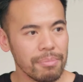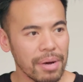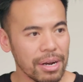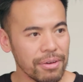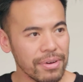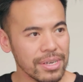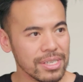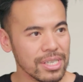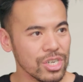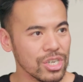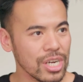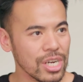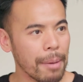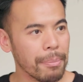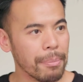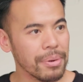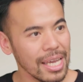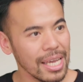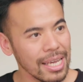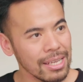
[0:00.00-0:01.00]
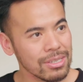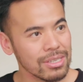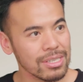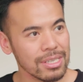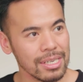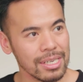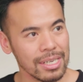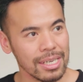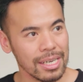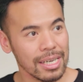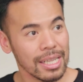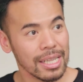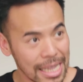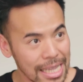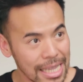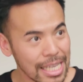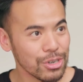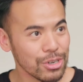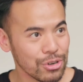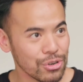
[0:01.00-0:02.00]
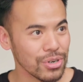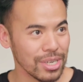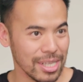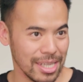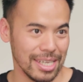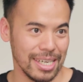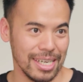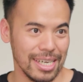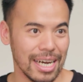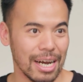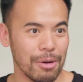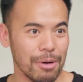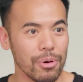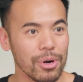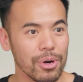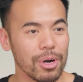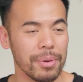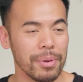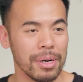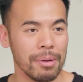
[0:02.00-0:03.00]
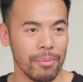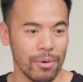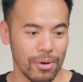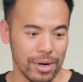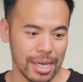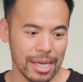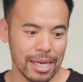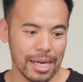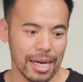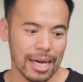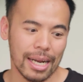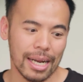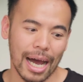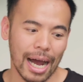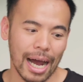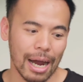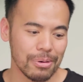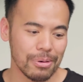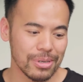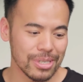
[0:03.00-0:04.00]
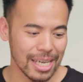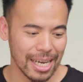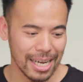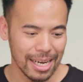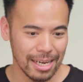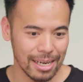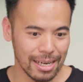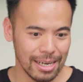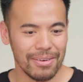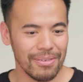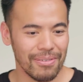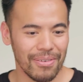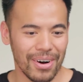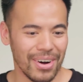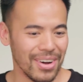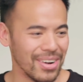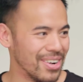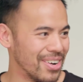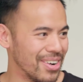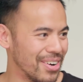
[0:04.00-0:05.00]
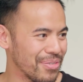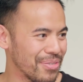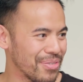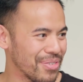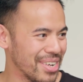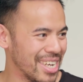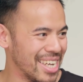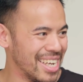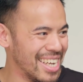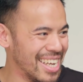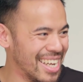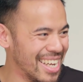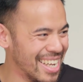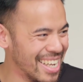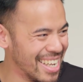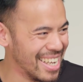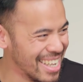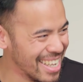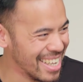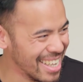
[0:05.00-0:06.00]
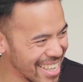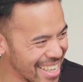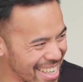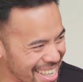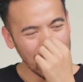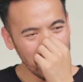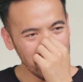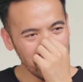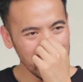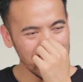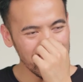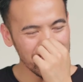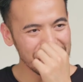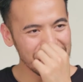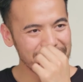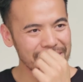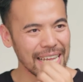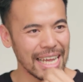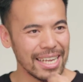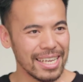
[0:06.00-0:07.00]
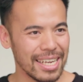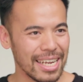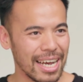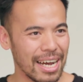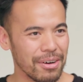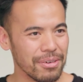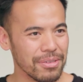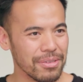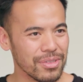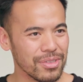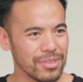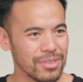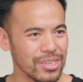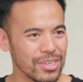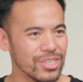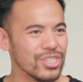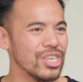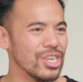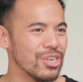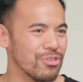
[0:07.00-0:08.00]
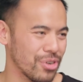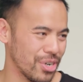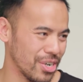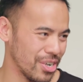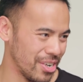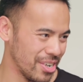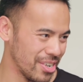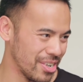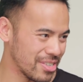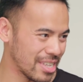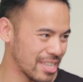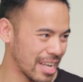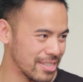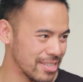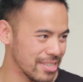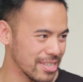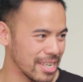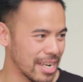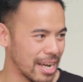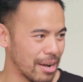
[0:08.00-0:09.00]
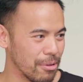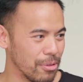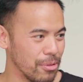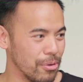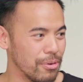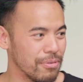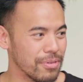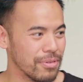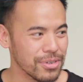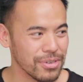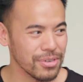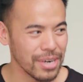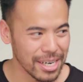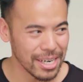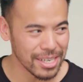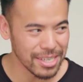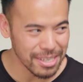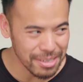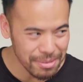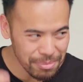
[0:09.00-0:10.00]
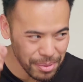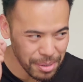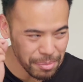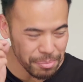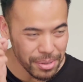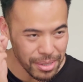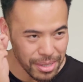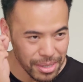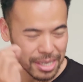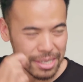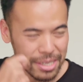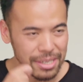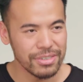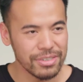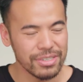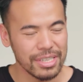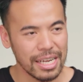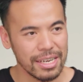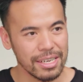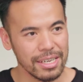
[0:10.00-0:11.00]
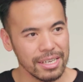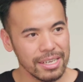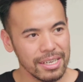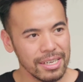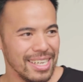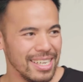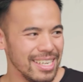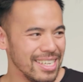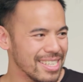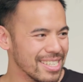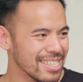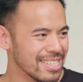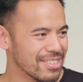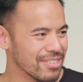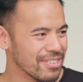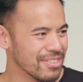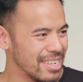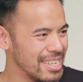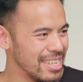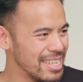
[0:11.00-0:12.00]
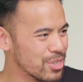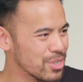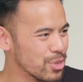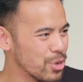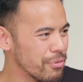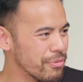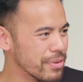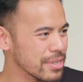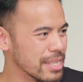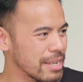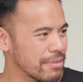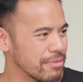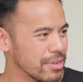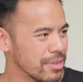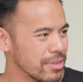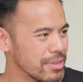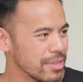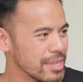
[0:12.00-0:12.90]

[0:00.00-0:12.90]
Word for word: Manifestation happened instantly. Literally, I woke up in the morning and I was like, what on earth? how we understand it, how the secret understands it, how law of attraction people understand it. It's, it's surface level.